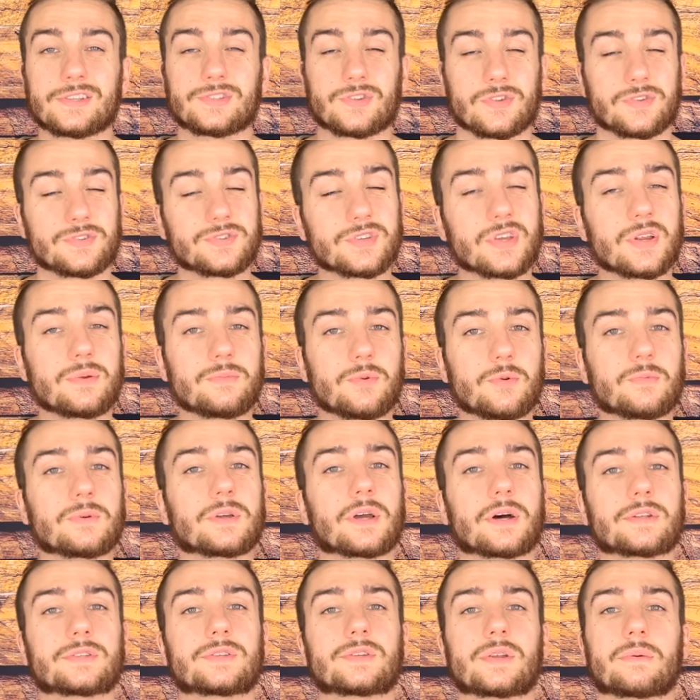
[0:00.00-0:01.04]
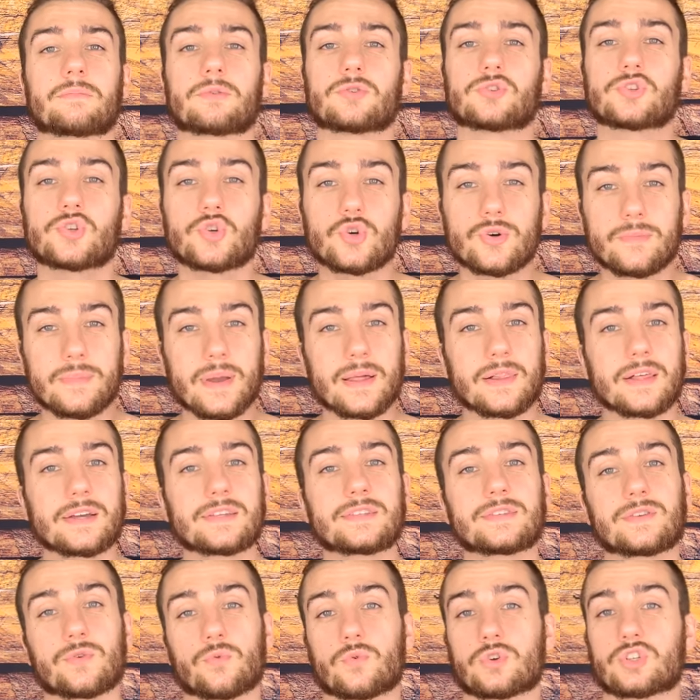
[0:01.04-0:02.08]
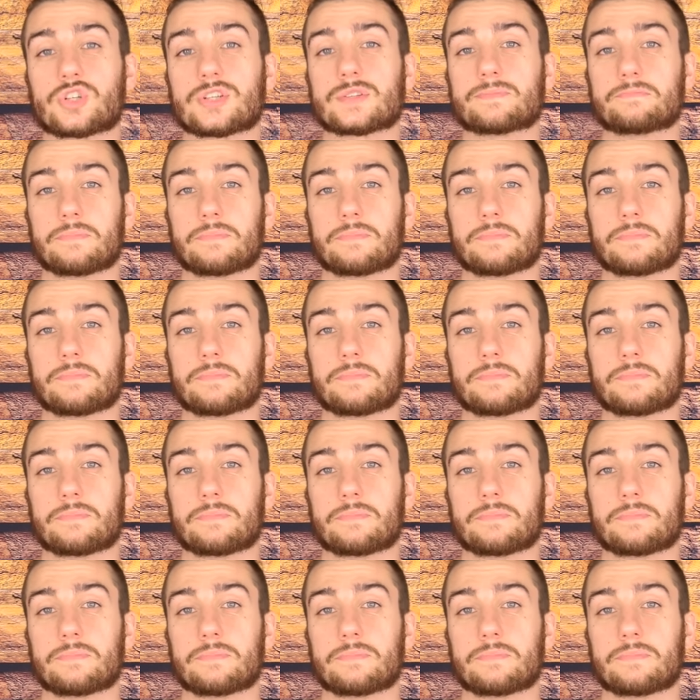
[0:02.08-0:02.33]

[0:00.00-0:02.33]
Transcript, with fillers: So this is gonna move me onto number two on my list, which is